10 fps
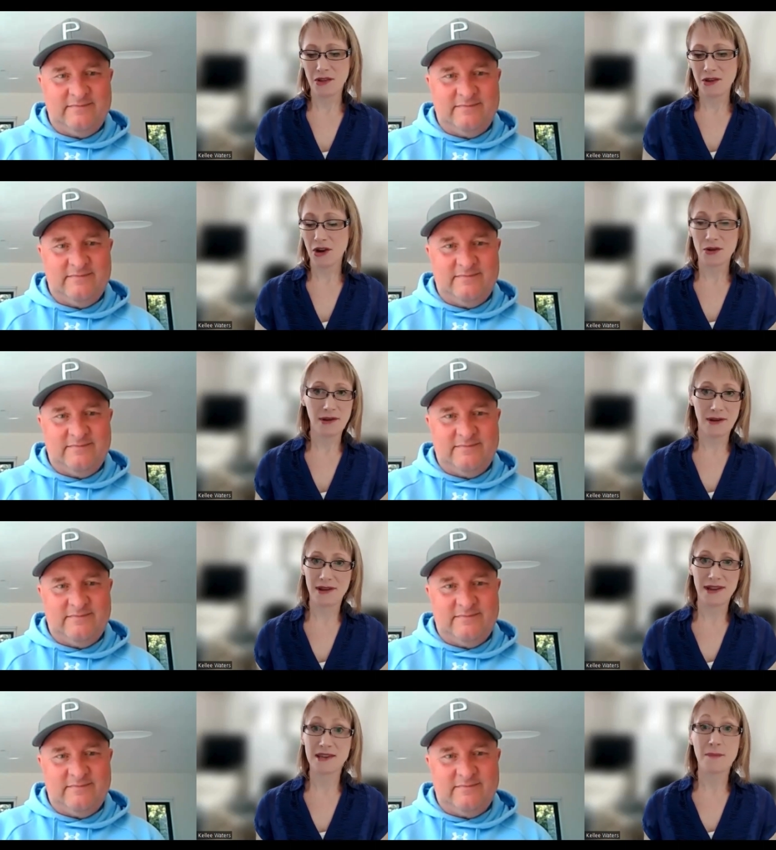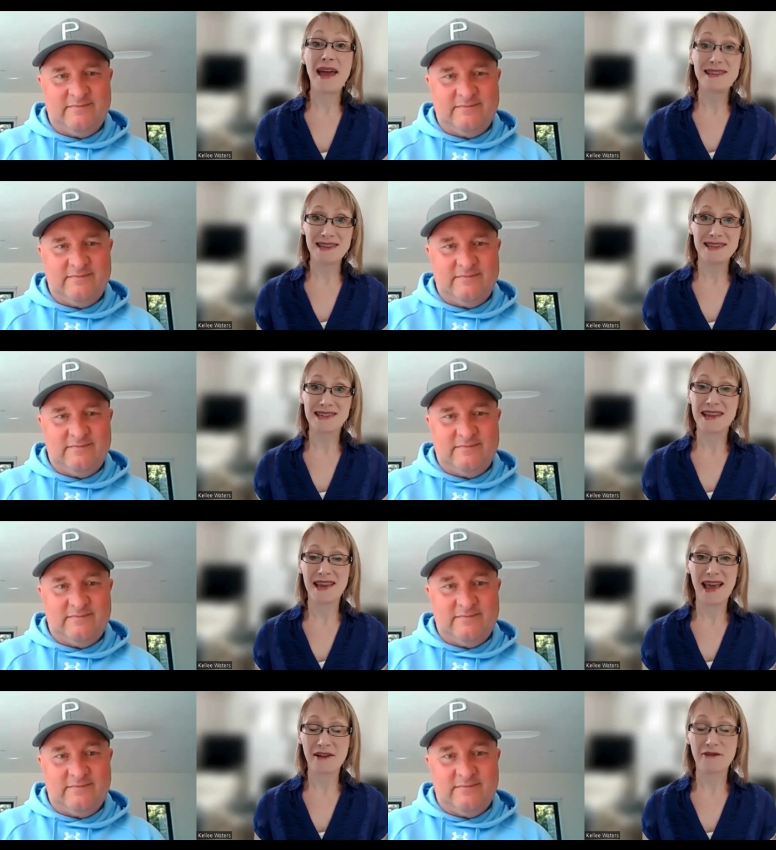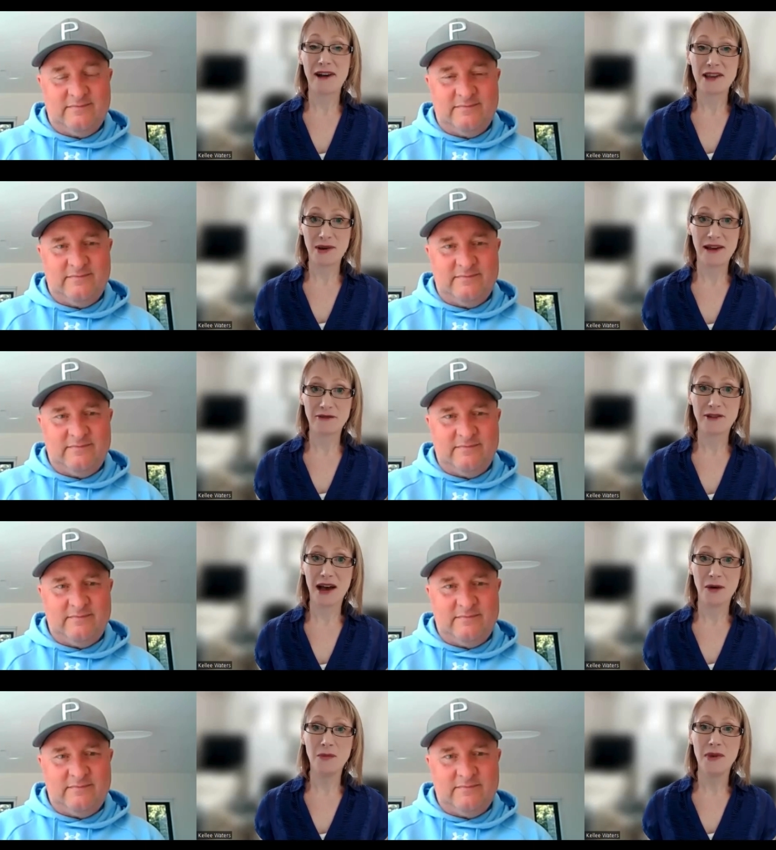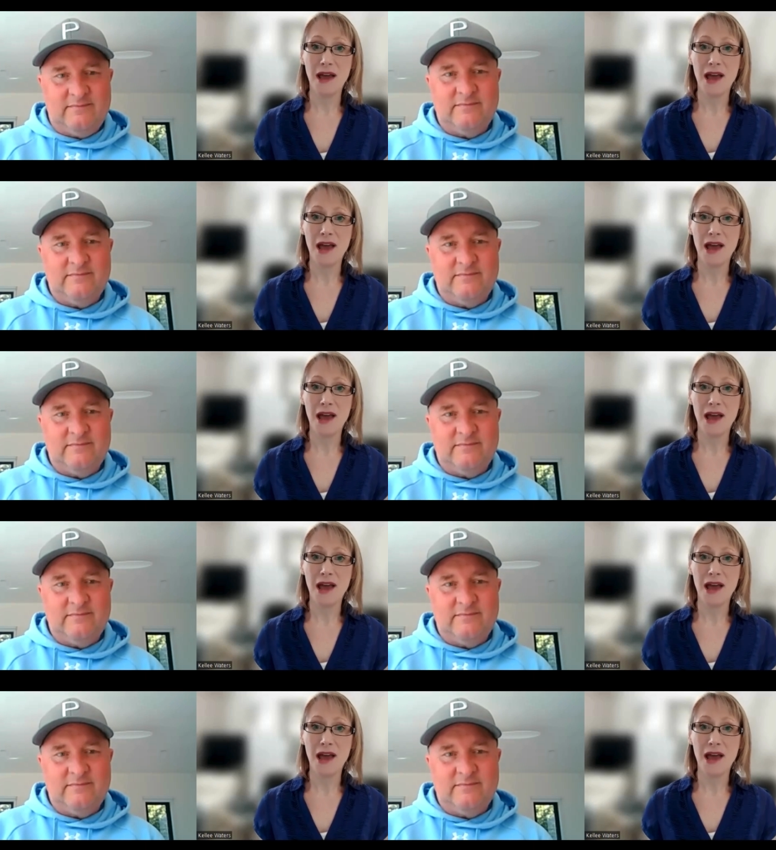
Speaker 1: you know, it's amazing to see how far you have come.